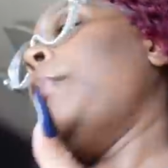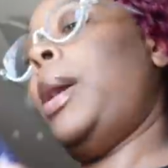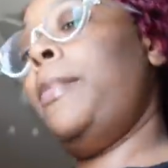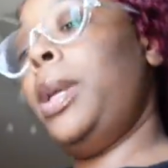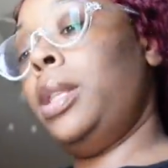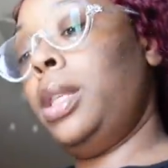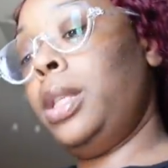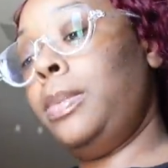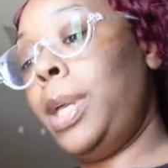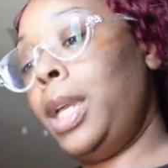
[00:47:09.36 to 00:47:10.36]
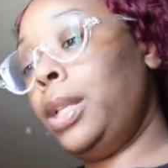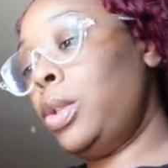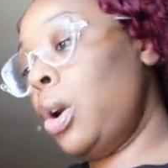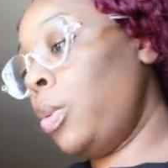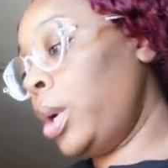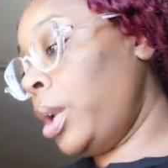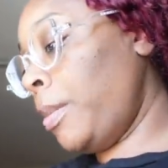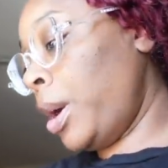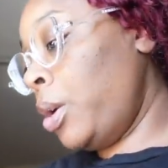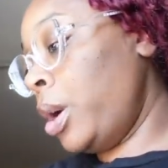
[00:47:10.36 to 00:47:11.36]
my this man started working
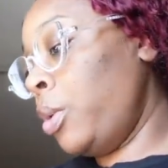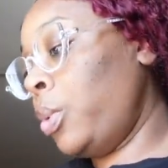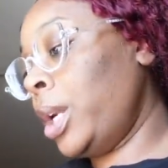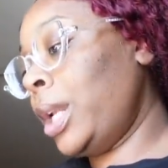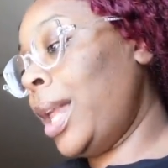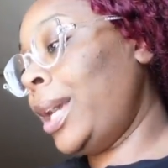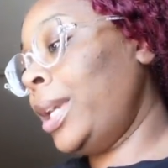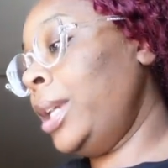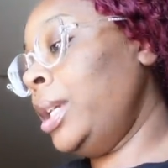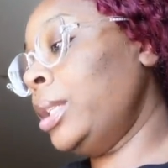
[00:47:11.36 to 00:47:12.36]
on my car at one o'clock it